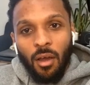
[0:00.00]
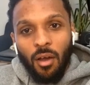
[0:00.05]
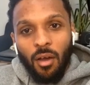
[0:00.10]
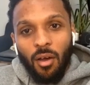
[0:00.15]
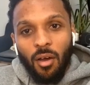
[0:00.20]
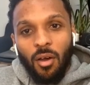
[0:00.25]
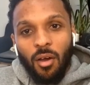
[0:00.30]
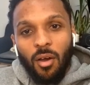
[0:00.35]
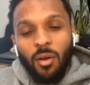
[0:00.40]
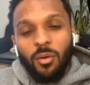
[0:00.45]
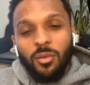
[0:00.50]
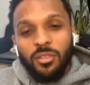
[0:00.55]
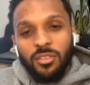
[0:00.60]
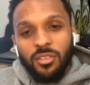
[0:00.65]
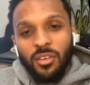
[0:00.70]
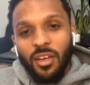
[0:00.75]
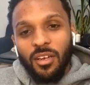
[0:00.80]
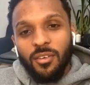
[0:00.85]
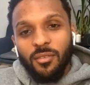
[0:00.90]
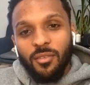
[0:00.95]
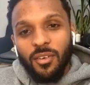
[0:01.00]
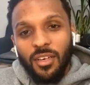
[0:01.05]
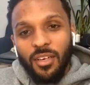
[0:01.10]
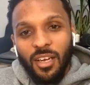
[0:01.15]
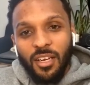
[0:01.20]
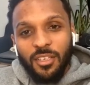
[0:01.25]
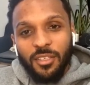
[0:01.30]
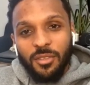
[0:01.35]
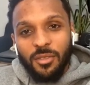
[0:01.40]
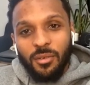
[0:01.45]
Oh, sorry, I didn't
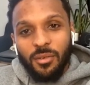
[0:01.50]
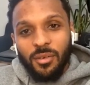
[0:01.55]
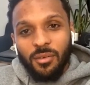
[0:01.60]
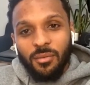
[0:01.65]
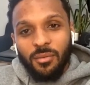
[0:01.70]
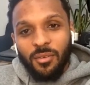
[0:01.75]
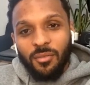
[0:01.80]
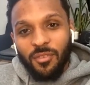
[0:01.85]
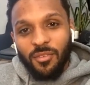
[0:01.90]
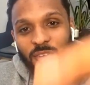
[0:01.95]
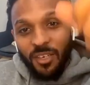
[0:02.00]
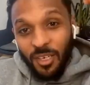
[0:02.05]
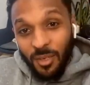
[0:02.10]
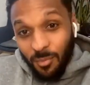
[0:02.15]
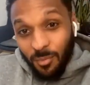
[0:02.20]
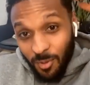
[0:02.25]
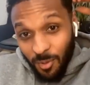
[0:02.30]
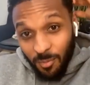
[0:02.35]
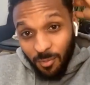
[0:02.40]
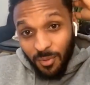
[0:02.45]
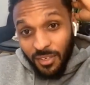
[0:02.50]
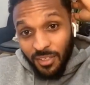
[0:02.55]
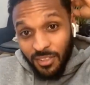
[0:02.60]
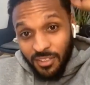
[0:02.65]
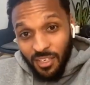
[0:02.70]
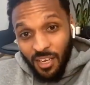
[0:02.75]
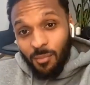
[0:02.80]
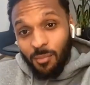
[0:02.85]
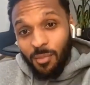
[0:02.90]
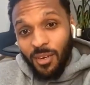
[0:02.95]
realize you were in Infinity Properties.
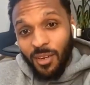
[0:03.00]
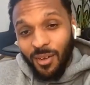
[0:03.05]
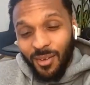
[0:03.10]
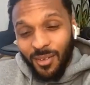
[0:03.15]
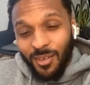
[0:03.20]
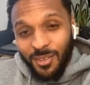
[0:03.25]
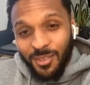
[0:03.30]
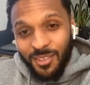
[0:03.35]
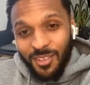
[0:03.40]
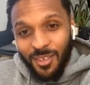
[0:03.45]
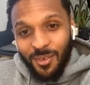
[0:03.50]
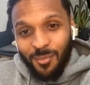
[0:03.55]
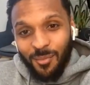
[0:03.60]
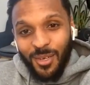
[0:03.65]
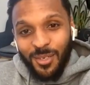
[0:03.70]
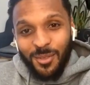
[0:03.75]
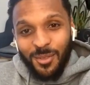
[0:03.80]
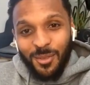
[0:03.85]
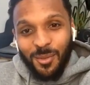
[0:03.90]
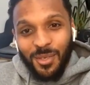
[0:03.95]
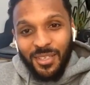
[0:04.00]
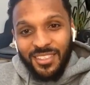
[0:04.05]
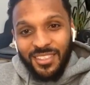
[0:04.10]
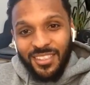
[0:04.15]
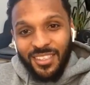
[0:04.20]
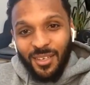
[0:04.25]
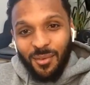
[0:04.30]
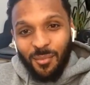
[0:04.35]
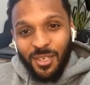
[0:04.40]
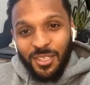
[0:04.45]
Hi, Bilal, how are you doing, man? You're always
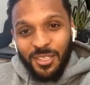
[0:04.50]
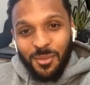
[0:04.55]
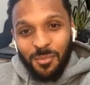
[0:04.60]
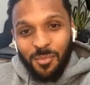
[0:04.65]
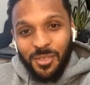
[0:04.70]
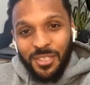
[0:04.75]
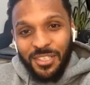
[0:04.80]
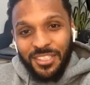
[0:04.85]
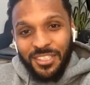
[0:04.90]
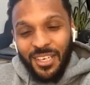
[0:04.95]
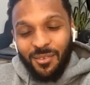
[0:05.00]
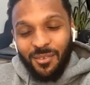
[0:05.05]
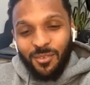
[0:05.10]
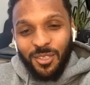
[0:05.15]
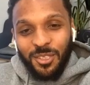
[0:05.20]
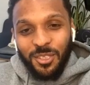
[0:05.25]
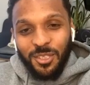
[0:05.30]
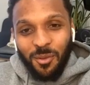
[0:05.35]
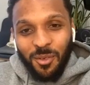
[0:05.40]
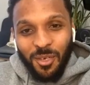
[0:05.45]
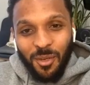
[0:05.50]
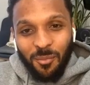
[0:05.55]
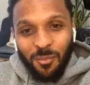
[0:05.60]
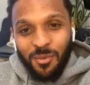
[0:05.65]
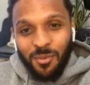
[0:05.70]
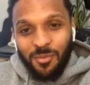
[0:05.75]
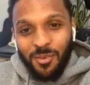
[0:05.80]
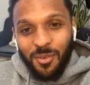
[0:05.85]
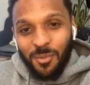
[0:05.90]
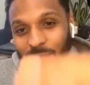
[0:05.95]
here. Much appreciated for showing up
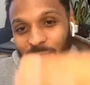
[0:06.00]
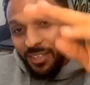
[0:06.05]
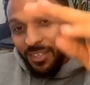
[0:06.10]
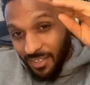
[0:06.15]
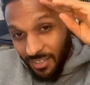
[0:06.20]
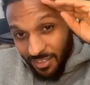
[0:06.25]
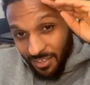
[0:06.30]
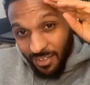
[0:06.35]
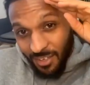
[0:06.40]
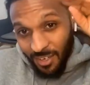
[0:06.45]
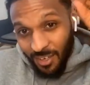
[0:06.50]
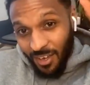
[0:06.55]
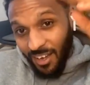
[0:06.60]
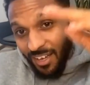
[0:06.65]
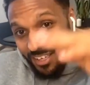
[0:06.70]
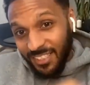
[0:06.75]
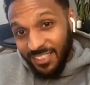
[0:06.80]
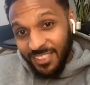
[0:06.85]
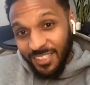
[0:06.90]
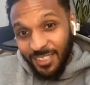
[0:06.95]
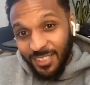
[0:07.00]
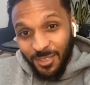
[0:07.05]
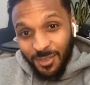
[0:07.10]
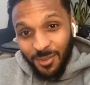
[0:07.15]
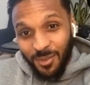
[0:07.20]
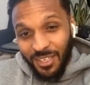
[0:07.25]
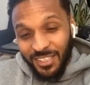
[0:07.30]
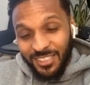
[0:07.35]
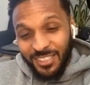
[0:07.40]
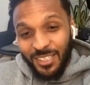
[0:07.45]
every week. I see
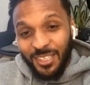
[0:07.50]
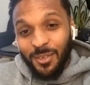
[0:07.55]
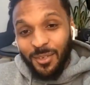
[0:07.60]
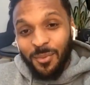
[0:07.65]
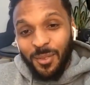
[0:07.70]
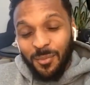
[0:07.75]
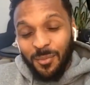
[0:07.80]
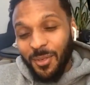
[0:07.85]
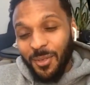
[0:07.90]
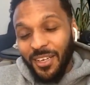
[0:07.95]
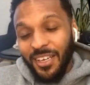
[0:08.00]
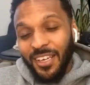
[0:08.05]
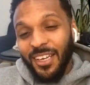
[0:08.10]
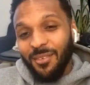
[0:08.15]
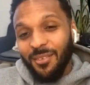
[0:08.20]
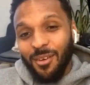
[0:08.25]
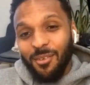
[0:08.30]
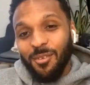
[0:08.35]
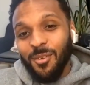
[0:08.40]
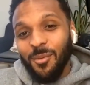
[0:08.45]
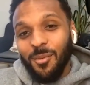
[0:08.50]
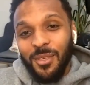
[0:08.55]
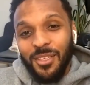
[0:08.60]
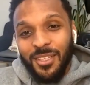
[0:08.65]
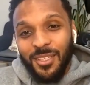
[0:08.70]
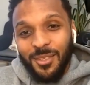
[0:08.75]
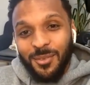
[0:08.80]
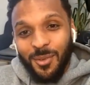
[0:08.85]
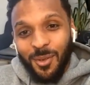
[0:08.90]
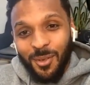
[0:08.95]
you. I see the people that are here every week
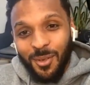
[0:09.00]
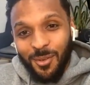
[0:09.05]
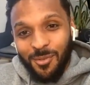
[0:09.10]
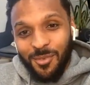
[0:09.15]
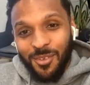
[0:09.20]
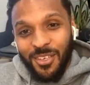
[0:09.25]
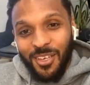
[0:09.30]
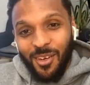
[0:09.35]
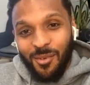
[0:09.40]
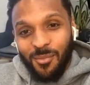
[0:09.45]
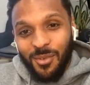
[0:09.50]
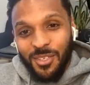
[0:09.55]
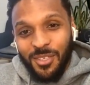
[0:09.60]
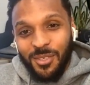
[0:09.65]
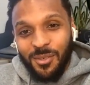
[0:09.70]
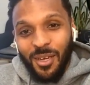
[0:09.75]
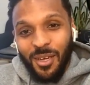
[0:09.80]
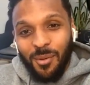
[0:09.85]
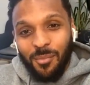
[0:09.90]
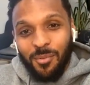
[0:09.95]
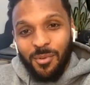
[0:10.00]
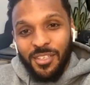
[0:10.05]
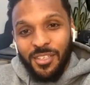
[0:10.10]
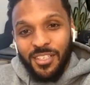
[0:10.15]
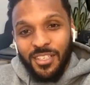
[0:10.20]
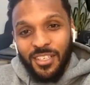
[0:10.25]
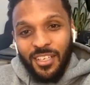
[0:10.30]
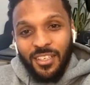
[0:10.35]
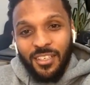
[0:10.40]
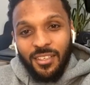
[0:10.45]
as well. Don't think I miss you. I
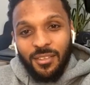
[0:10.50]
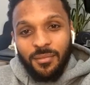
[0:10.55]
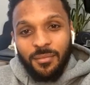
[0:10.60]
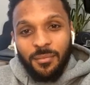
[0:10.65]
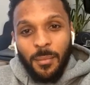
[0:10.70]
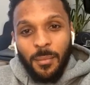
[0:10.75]
appreciate it.